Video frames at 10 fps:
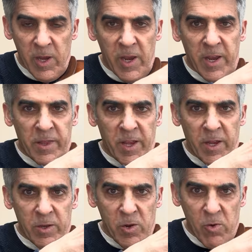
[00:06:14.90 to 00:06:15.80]
and
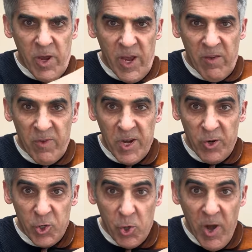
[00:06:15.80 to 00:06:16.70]
then you have,
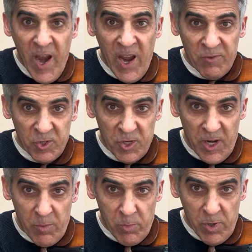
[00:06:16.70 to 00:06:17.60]
here's your half step.